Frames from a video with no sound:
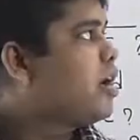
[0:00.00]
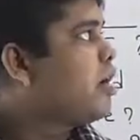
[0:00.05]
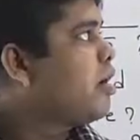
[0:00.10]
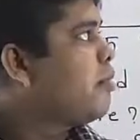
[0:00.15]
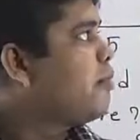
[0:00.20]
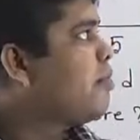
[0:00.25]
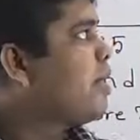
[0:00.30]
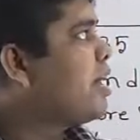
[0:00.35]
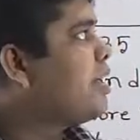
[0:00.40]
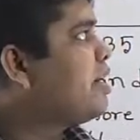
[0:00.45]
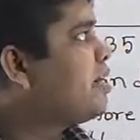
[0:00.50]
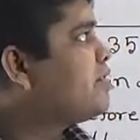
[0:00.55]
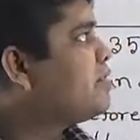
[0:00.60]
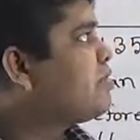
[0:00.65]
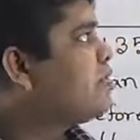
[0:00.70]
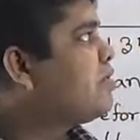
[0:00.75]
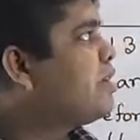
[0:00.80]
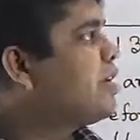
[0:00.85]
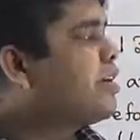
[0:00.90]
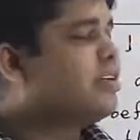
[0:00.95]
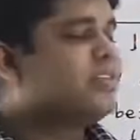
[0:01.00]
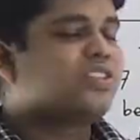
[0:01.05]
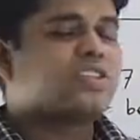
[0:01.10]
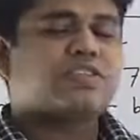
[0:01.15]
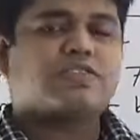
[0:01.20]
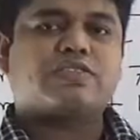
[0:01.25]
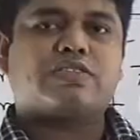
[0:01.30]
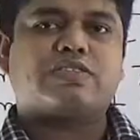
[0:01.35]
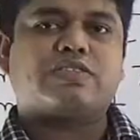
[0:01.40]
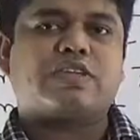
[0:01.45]
My dear student,
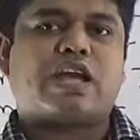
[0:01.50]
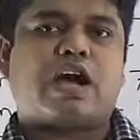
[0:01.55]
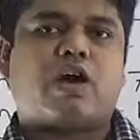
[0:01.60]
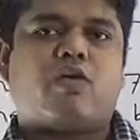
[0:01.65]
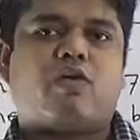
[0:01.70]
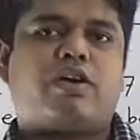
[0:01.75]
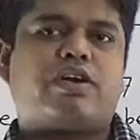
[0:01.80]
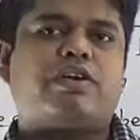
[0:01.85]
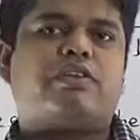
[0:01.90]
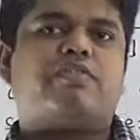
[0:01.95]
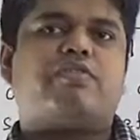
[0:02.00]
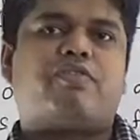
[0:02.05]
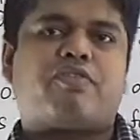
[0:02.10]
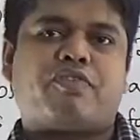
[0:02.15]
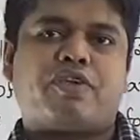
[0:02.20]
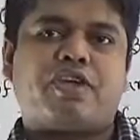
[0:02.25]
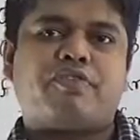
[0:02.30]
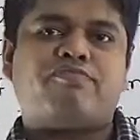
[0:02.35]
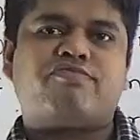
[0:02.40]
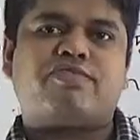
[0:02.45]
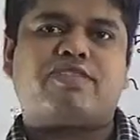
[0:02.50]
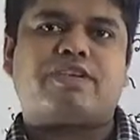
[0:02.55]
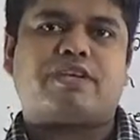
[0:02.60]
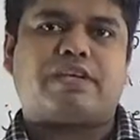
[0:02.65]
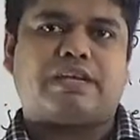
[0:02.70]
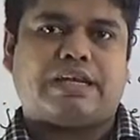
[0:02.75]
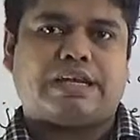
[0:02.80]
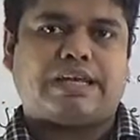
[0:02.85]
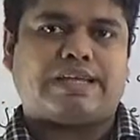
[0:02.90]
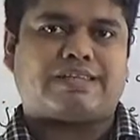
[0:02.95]
this is our 5th
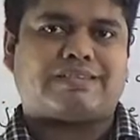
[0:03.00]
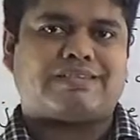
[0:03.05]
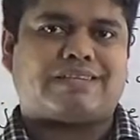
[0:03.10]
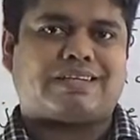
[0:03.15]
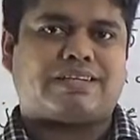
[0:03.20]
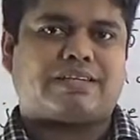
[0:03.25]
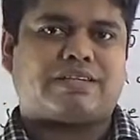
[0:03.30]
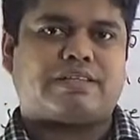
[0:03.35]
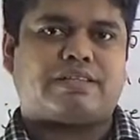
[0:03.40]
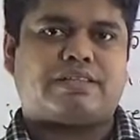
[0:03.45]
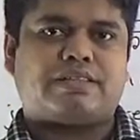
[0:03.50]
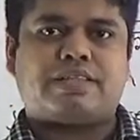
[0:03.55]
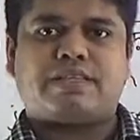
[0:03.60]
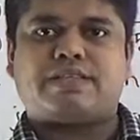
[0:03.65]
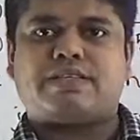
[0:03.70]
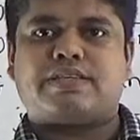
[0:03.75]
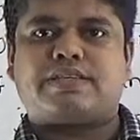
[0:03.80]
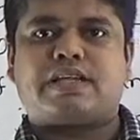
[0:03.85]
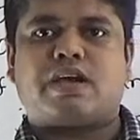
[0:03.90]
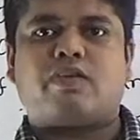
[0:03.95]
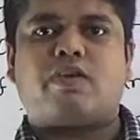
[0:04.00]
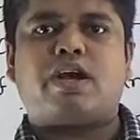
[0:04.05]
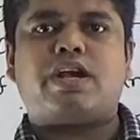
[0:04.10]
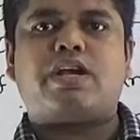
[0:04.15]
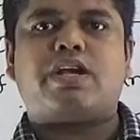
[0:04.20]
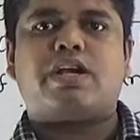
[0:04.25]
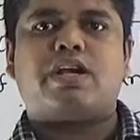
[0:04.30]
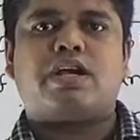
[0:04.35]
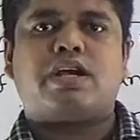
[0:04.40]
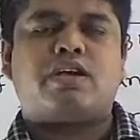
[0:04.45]
lecture. This is our
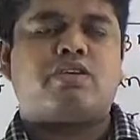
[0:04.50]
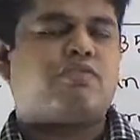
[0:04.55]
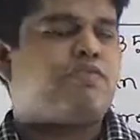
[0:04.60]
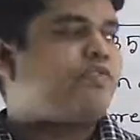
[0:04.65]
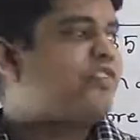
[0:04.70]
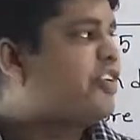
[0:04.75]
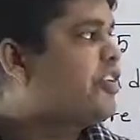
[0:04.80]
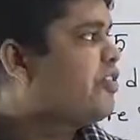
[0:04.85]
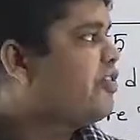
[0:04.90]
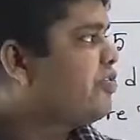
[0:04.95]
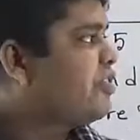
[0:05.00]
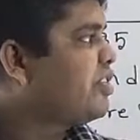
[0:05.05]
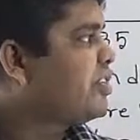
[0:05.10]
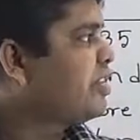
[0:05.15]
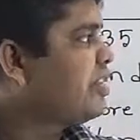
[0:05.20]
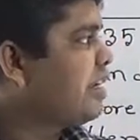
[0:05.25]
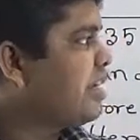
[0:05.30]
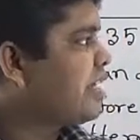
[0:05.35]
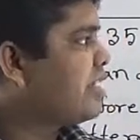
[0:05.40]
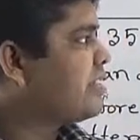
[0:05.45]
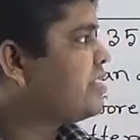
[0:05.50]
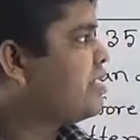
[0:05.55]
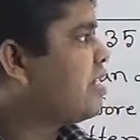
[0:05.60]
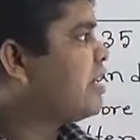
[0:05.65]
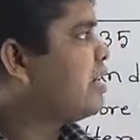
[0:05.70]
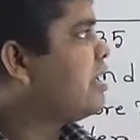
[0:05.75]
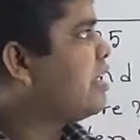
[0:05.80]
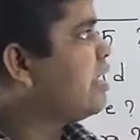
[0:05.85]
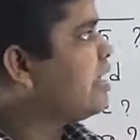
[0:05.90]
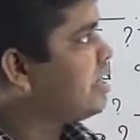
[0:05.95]
5th
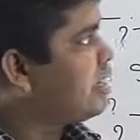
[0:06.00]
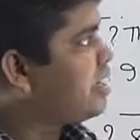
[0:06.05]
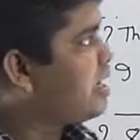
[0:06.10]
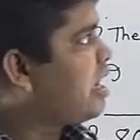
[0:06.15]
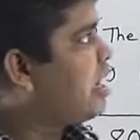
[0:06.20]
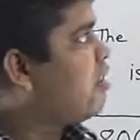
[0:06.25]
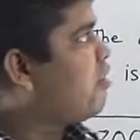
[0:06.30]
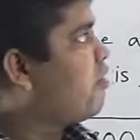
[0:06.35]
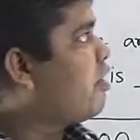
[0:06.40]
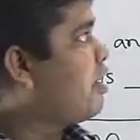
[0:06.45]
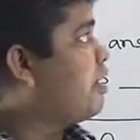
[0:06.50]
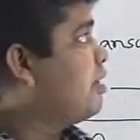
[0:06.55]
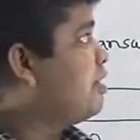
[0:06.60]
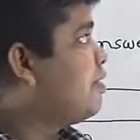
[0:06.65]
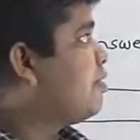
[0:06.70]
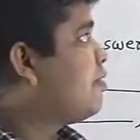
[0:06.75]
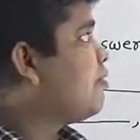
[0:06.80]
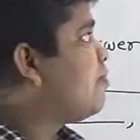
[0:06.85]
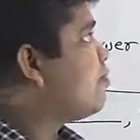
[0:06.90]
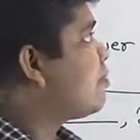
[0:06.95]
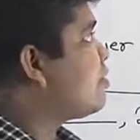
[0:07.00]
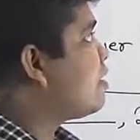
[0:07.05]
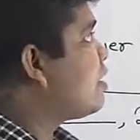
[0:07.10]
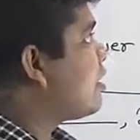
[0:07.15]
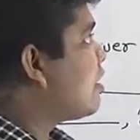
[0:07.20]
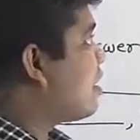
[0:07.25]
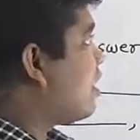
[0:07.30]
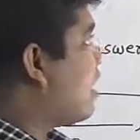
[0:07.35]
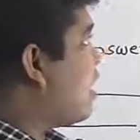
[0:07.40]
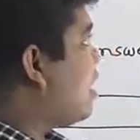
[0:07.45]
lecture. In our
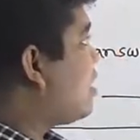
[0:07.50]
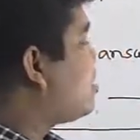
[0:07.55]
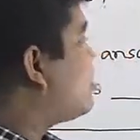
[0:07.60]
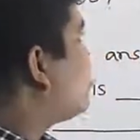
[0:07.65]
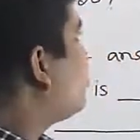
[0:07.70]
class